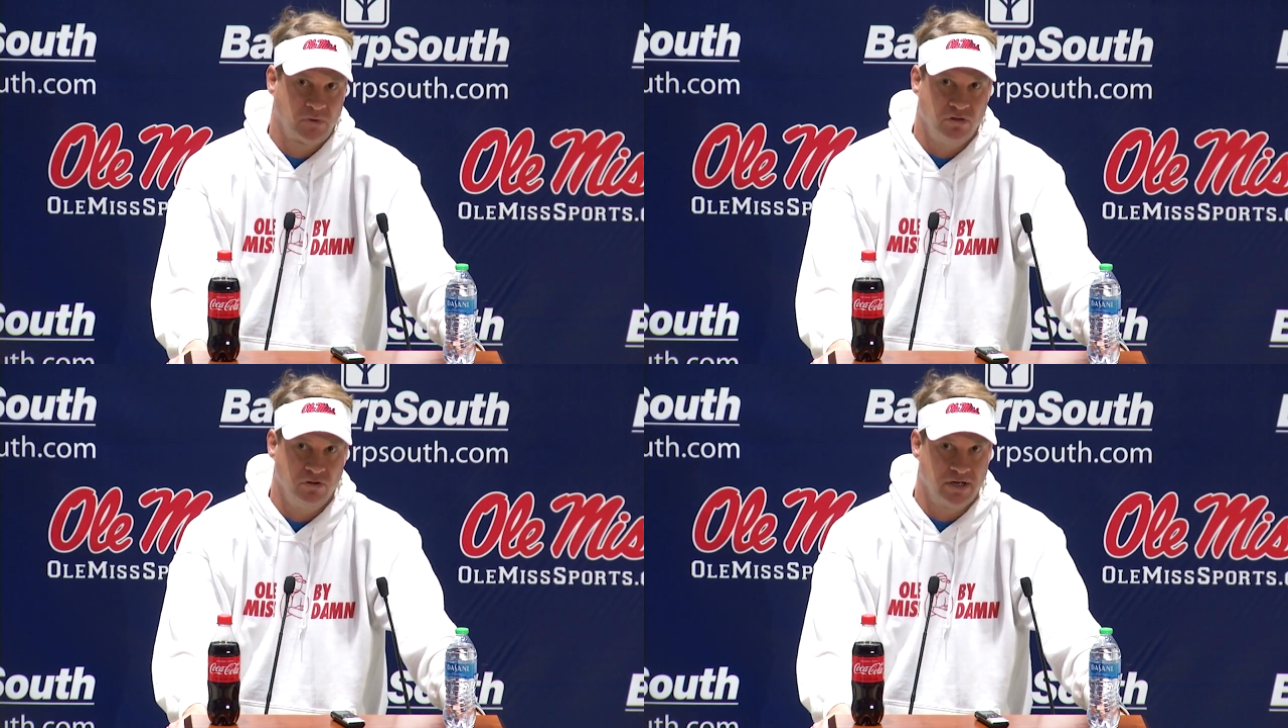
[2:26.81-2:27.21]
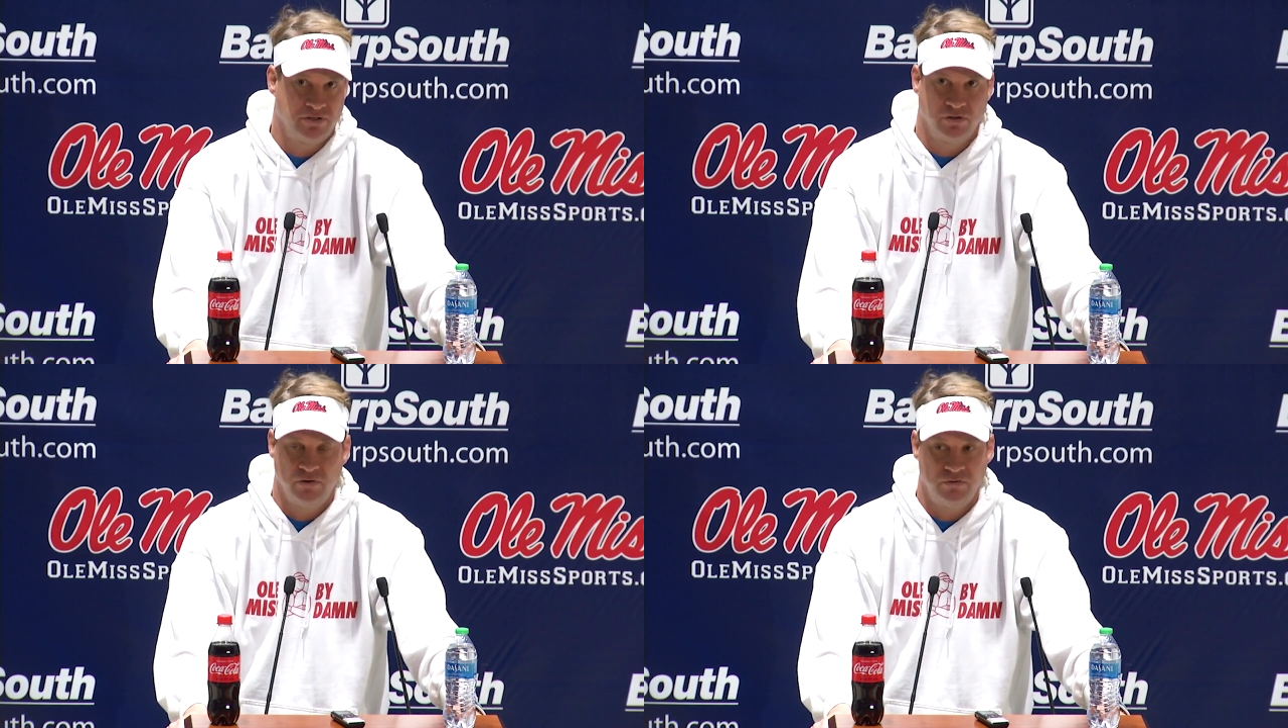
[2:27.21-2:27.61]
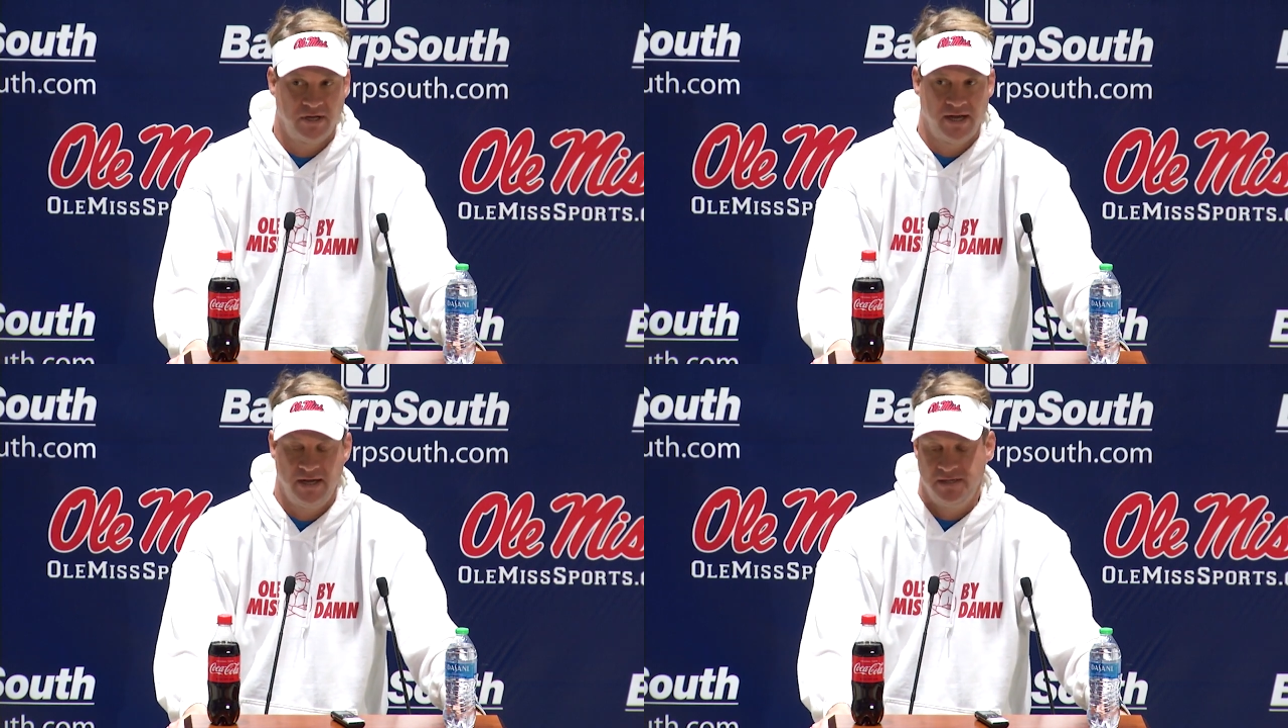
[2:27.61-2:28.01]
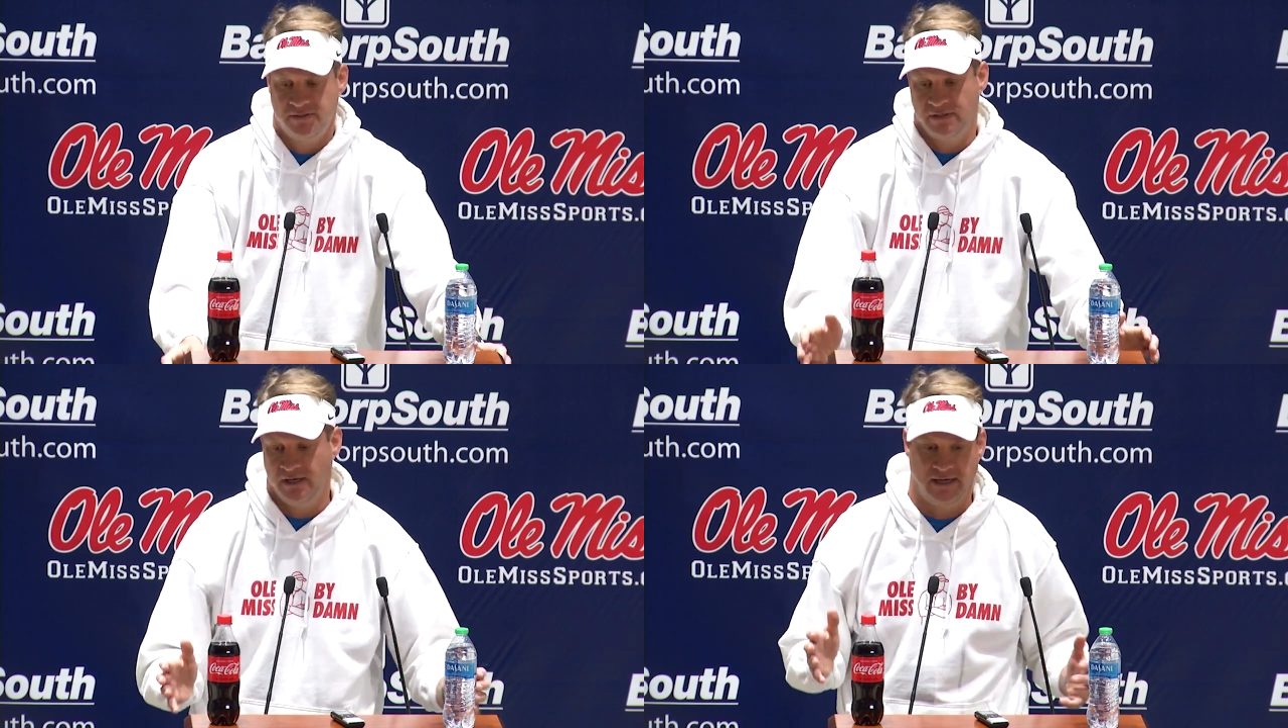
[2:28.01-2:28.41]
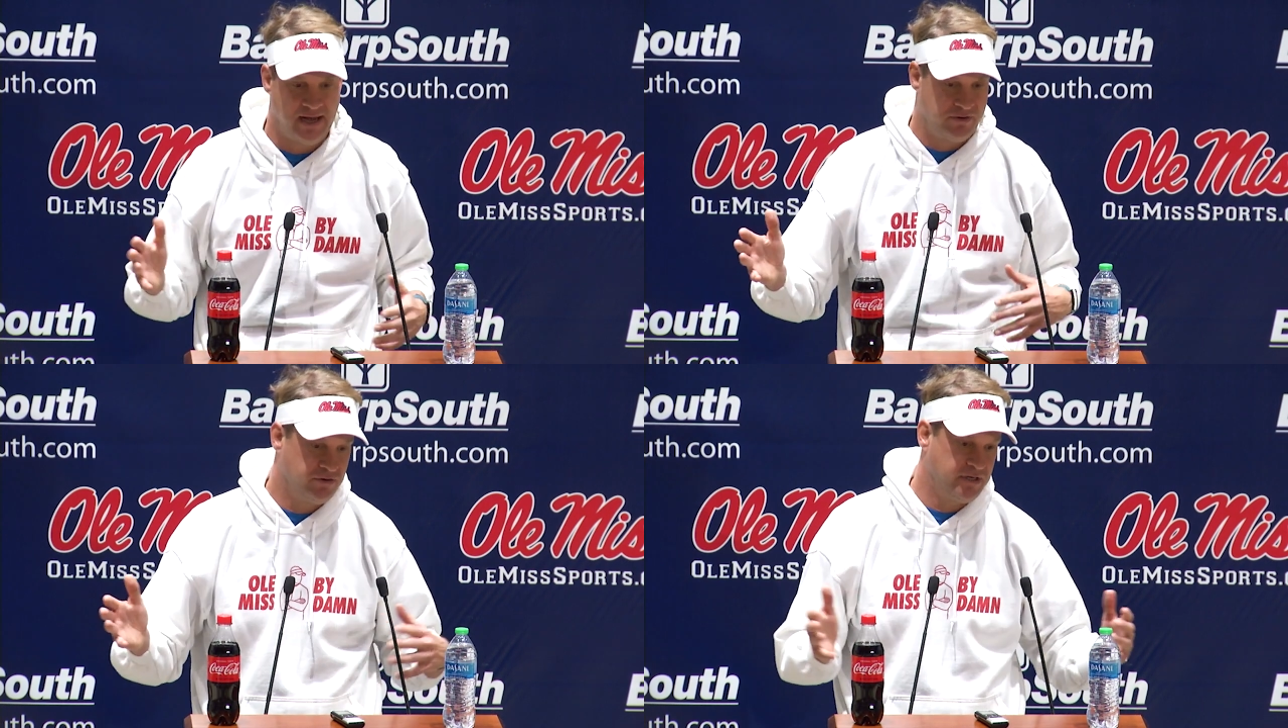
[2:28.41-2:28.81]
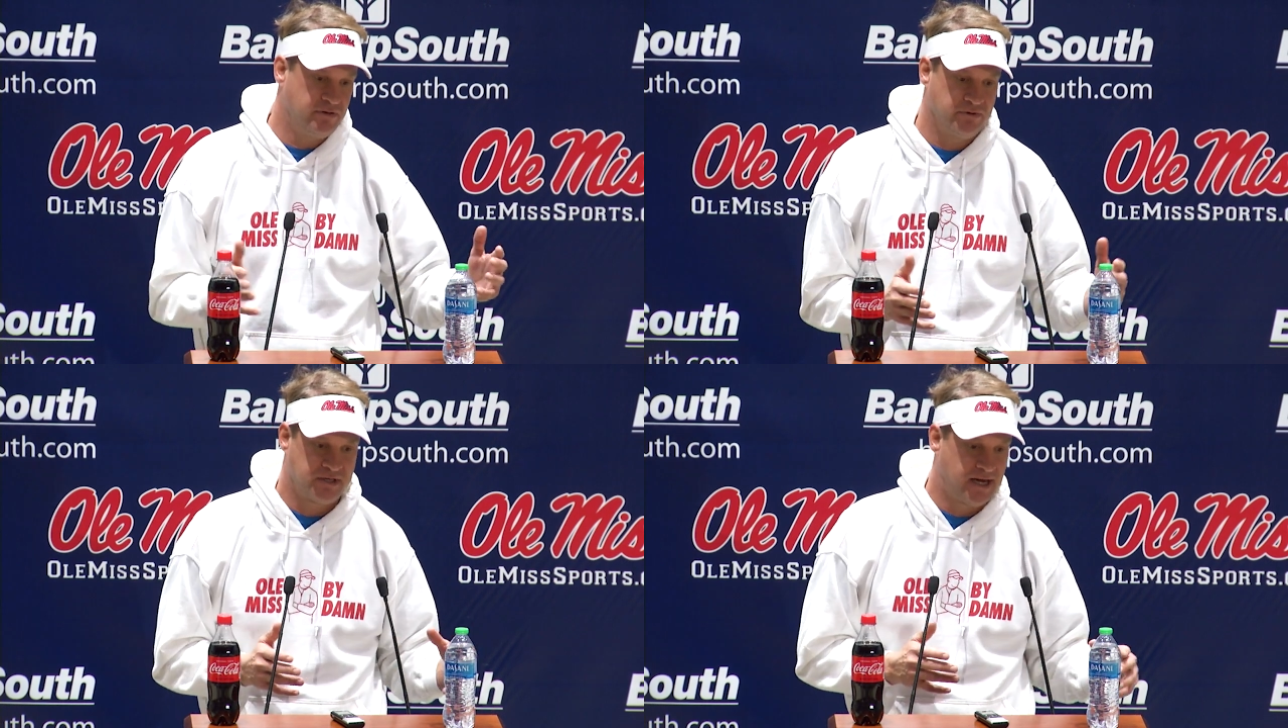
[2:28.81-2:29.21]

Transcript: you got your own guys, and now you're dealing with